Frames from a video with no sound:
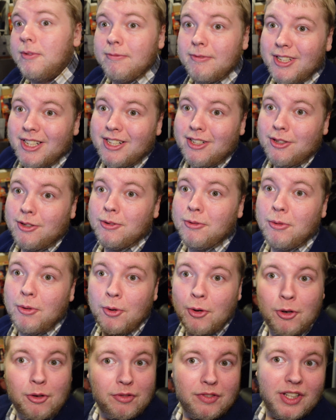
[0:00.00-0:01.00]
You know,
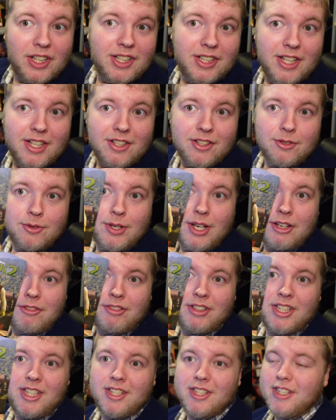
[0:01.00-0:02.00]
hopefully they do get
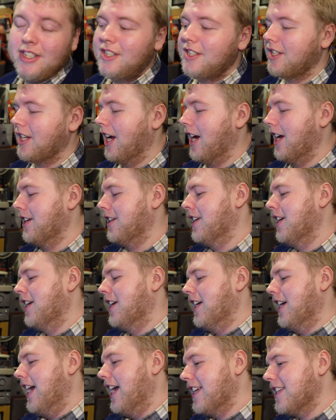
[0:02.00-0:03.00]
releases, and
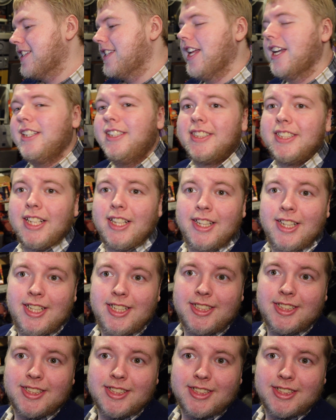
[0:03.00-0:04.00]
it's nice at
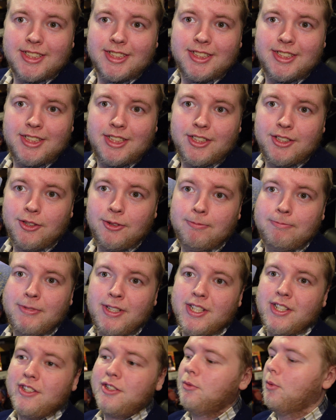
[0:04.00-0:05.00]
least, you know,
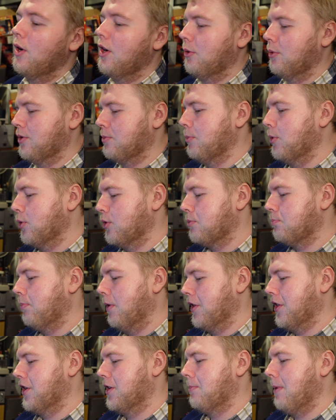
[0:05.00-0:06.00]
this is the one I was most
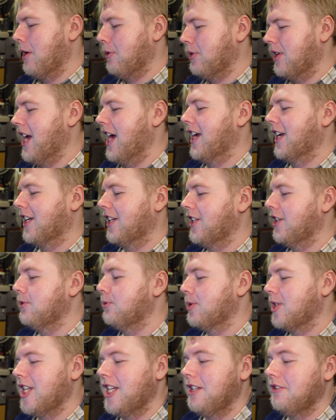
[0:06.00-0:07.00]
bothered about getting a
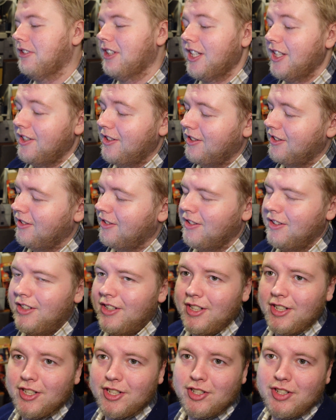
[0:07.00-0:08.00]
UK release,
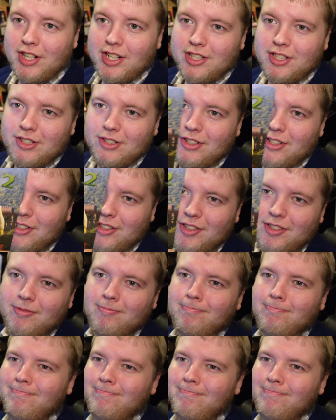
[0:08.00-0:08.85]
Shrek 2, because,